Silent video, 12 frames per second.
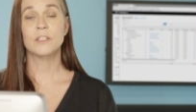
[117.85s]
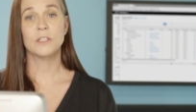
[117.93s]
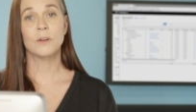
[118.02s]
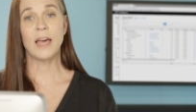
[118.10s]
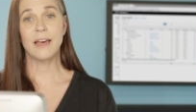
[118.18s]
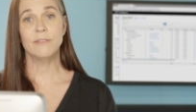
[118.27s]

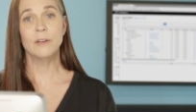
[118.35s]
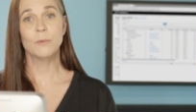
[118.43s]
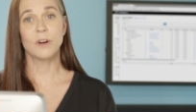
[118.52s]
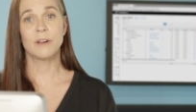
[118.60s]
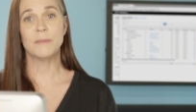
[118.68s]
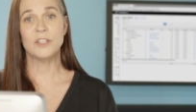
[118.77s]
So having
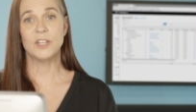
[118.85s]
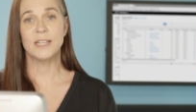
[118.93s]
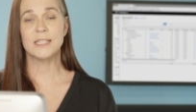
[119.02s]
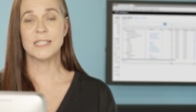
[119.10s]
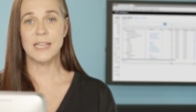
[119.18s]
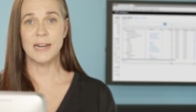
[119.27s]

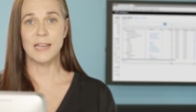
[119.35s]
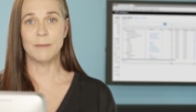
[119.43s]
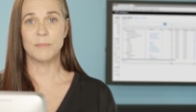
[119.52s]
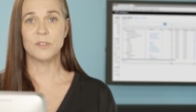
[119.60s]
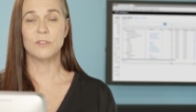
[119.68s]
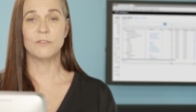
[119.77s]
Workamajig set
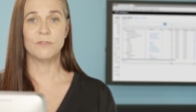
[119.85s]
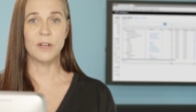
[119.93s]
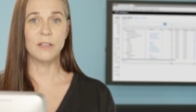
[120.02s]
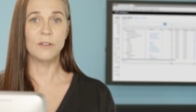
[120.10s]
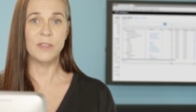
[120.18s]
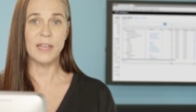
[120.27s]
up to follow